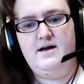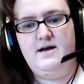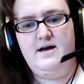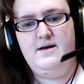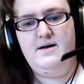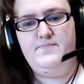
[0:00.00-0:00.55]

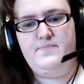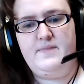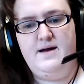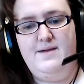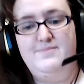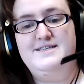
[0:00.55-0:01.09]
I'm
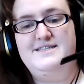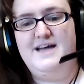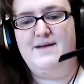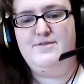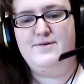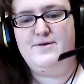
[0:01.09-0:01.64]
gonna
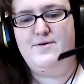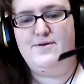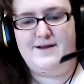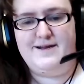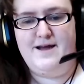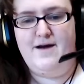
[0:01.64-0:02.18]
stop the
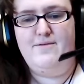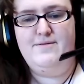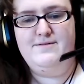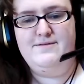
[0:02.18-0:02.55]
recording now